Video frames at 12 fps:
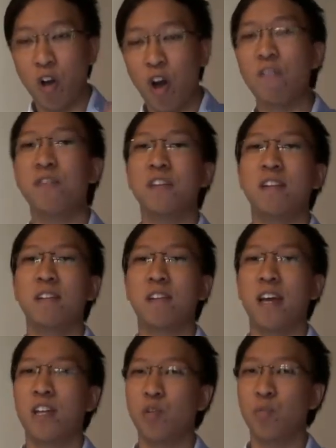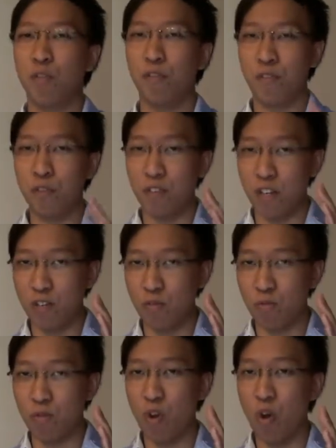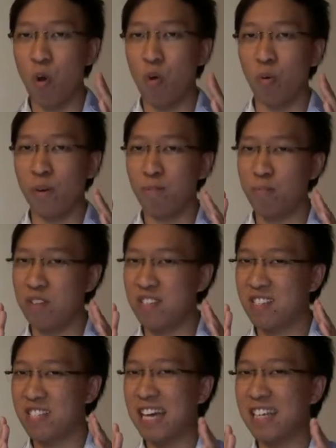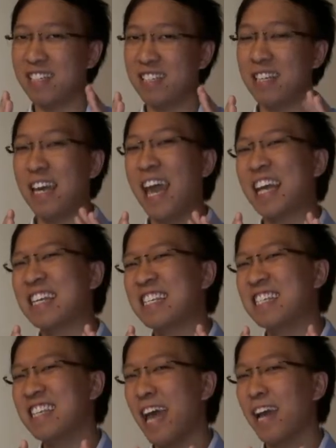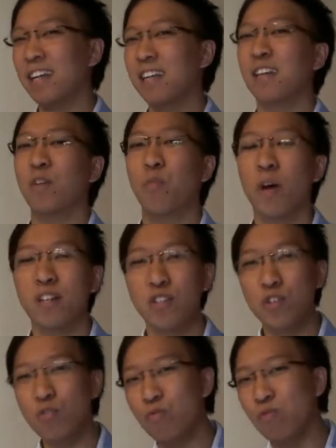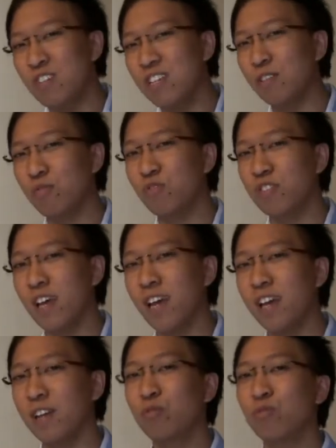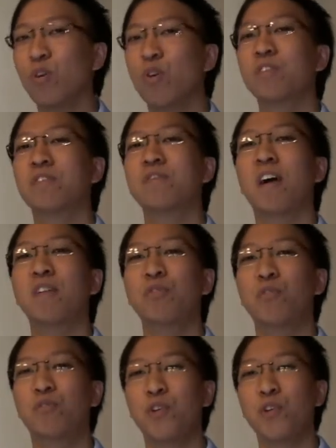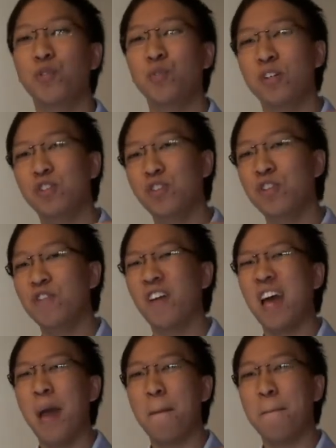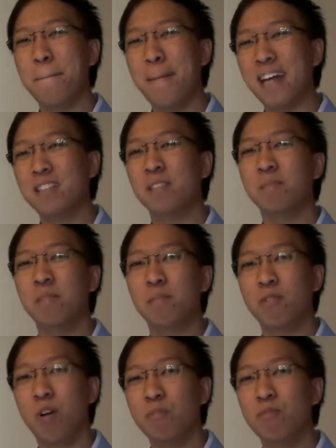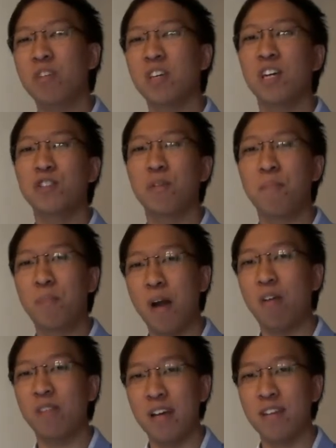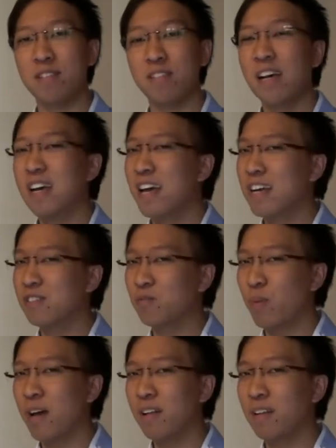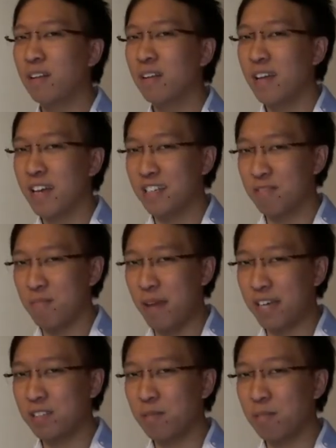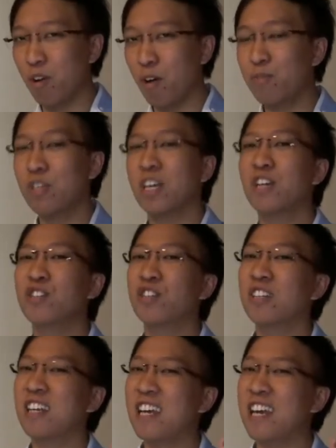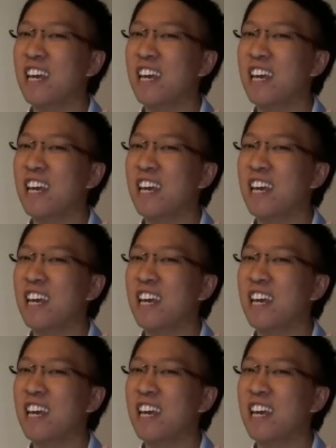confident, and you will feel that you know precisely, exactly what you need to say to those around you for you to achieve maximum communication prowess as well as maximum communication